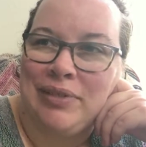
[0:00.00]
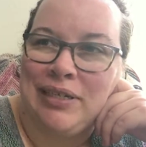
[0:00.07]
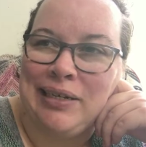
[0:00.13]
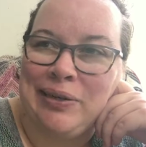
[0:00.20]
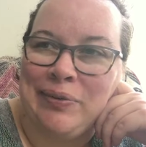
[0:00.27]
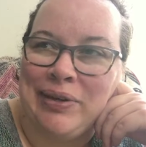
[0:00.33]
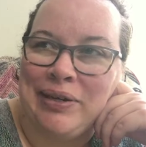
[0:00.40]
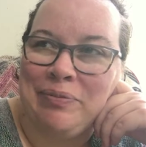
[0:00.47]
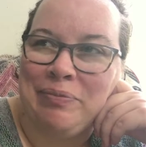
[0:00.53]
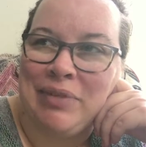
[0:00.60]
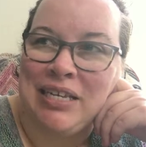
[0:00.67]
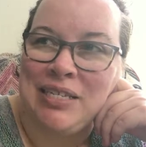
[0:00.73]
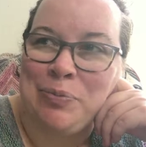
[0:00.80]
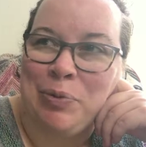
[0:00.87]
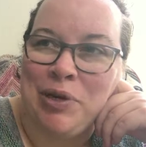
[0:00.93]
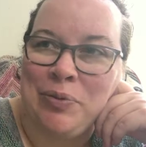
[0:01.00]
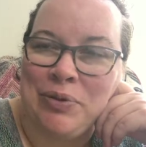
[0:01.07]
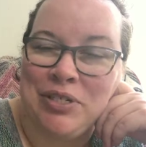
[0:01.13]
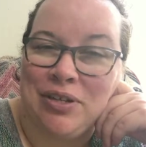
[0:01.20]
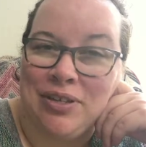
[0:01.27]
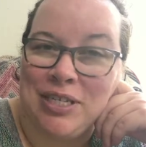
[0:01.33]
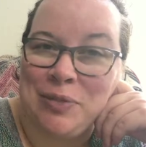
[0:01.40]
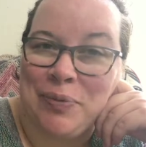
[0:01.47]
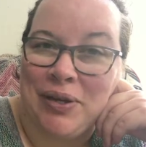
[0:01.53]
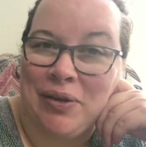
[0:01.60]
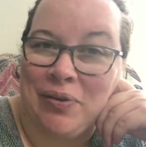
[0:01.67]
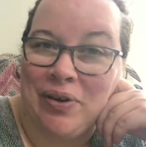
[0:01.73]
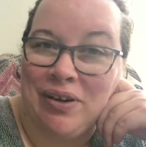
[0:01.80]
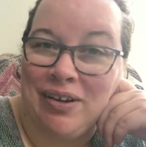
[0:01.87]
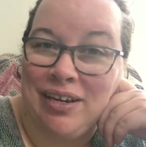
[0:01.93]
Anyway, that's pretty much all that's been
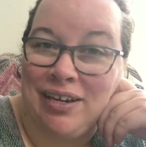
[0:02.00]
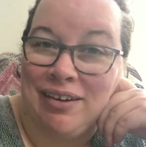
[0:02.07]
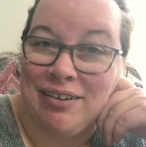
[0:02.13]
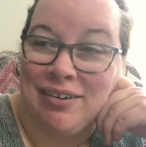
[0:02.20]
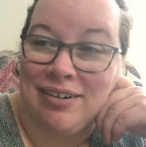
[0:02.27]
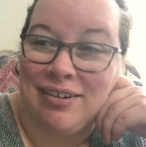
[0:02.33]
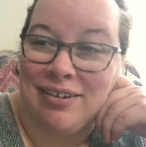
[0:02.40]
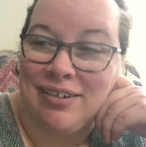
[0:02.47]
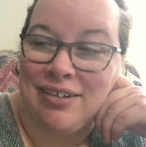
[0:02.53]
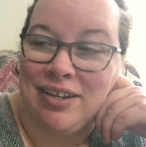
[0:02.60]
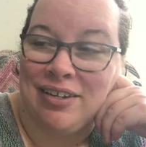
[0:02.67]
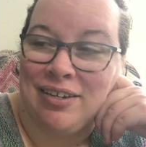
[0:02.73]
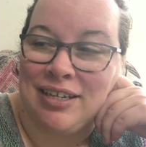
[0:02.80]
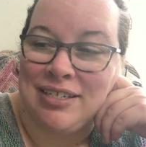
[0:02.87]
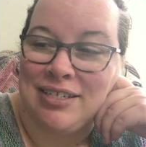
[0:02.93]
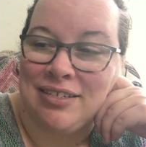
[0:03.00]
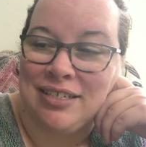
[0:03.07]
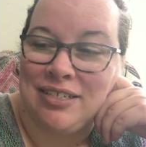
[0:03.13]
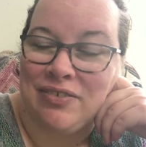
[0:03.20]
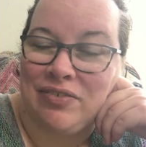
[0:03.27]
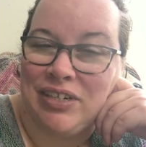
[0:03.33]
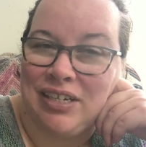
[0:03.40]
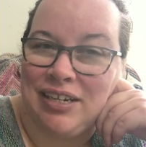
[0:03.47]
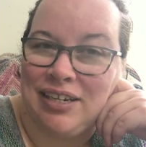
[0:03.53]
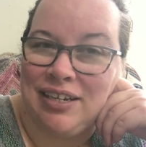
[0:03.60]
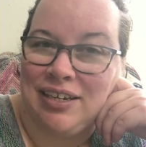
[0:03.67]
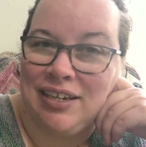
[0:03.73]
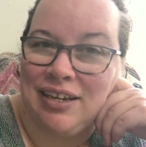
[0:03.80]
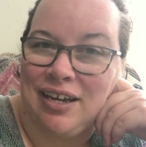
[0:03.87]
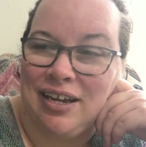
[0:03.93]
going on here. Lots and lots of
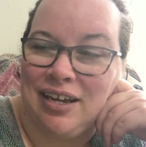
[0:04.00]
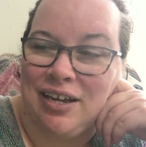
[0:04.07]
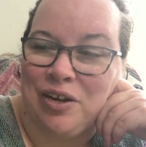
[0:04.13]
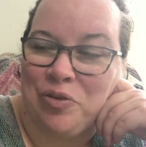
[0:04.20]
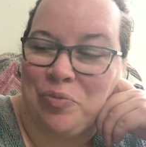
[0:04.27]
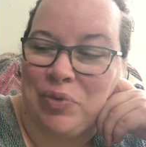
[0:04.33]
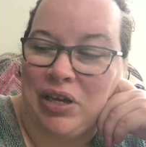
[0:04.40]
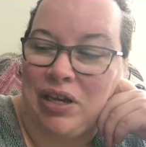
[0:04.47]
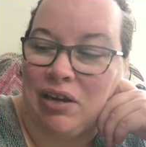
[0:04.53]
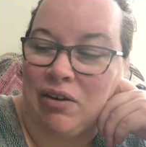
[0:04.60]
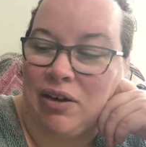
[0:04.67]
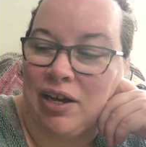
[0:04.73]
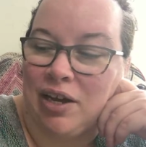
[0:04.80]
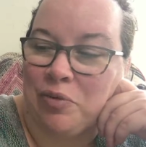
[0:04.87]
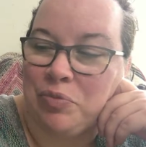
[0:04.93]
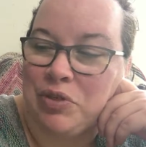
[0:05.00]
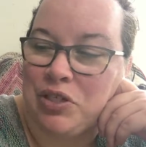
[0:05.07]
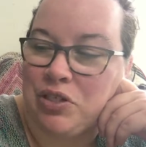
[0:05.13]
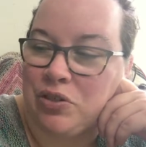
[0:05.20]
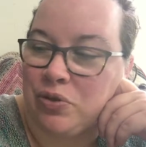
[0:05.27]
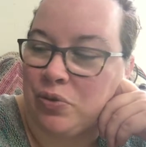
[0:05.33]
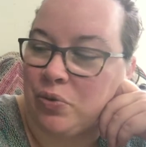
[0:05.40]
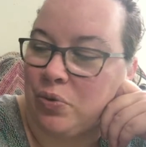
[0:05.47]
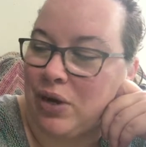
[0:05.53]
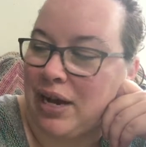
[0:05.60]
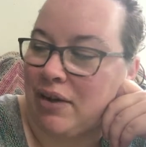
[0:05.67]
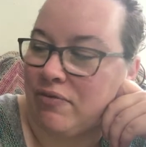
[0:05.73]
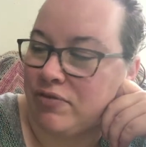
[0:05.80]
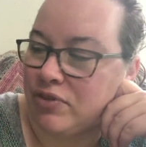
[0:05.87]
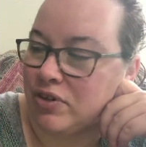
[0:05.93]
knitting, gearing up to
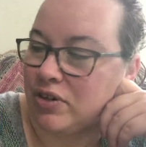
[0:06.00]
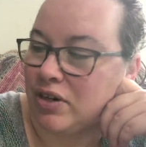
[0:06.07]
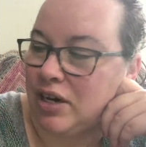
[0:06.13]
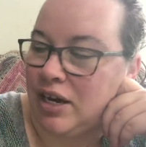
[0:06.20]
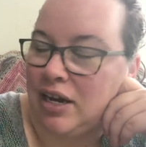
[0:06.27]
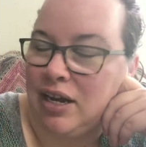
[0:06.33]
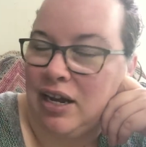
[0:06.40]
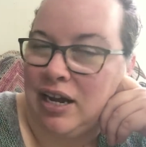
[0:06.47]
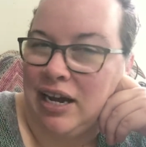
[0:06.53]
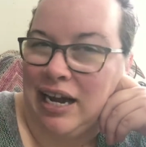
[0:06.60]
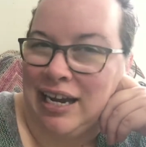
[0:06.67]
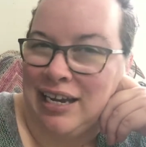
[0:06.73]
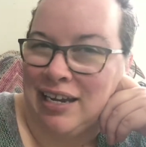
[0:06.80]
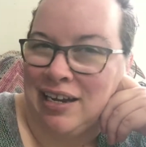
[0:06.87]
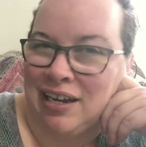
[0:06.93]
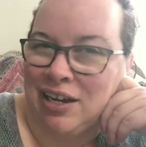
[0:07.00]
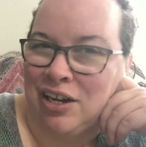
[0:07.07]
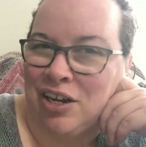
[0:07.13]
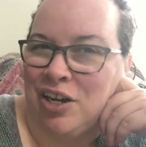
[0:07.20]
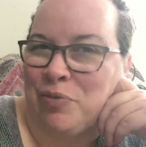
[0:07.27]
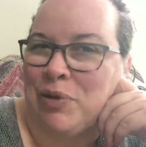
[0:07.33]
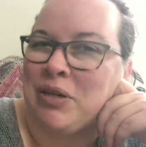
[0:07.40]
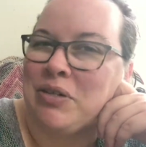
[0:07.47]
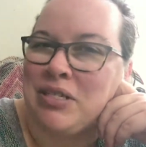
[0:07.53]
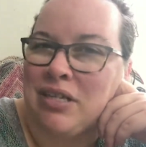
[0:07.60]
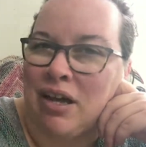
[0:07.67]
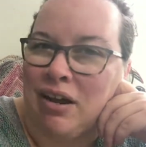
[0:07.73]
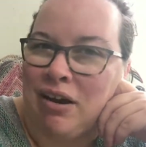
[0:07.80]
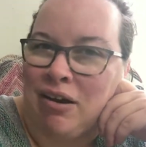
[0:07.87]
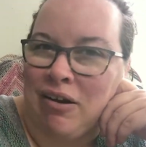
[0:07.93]
after I get a good amount
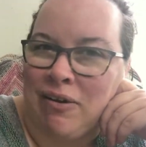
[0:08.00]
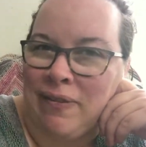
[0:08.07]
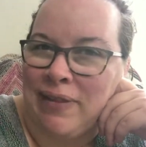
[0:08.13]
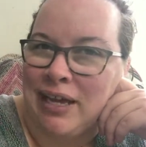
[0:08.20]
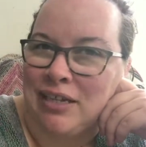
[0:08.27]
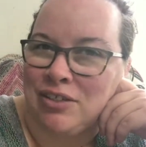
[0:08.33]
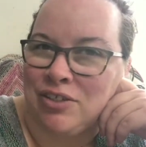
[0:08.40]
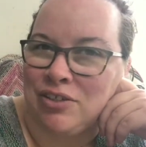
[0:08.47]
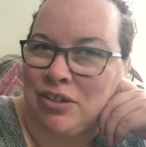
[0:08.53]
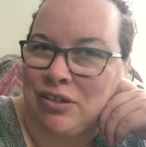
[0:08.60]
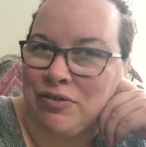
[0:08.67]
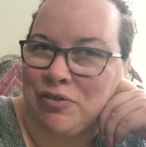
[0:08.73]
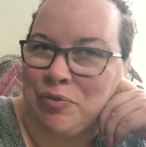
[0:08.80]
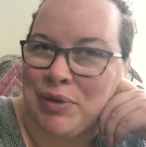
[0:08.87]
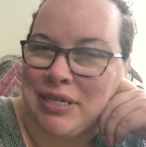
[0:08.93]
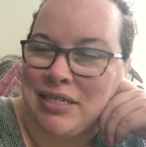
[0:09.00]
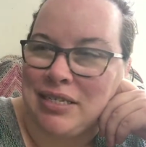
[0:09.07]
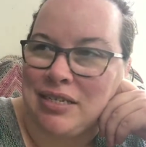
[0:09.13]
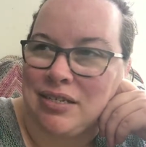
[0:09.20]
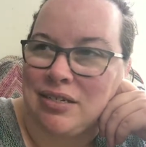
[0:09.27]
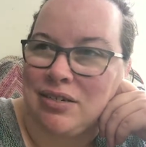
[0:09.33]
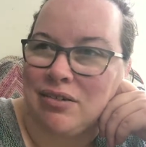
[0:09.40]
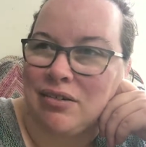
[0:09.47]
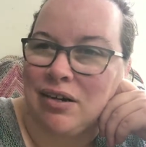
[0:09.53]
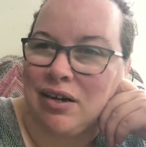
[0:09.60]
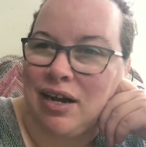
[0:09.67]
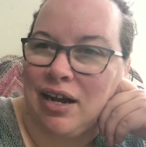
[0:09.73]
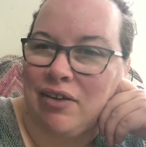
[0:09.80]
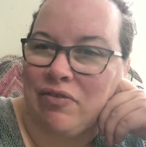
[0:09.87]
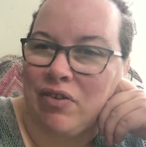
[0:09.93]
done on that shawl for my
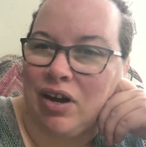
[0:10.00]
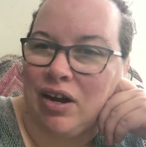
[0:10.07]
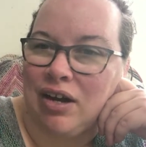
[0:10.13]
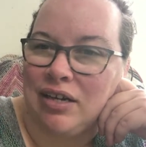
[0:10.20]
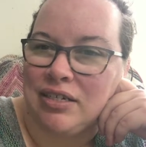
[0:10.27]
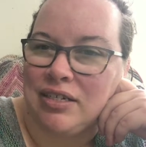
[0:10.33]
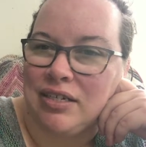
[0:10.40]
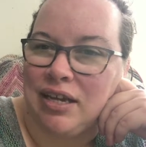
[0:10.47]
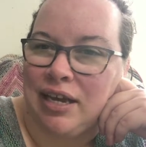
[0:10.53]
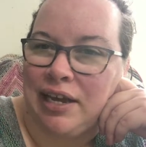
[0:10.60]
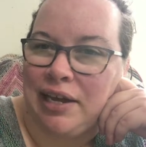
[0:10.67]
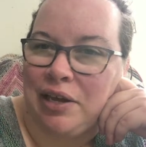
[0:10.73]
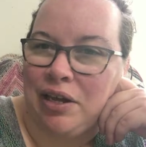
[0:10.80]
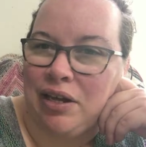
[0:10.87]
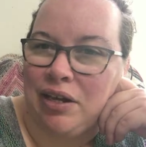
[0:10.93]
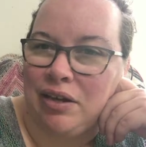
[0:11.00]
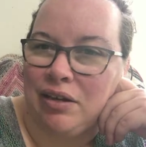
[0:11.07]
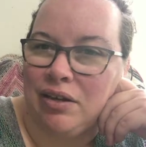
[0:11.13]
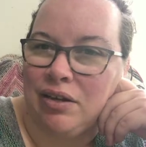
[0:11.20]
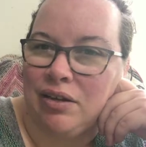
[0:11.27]
sister. I've got a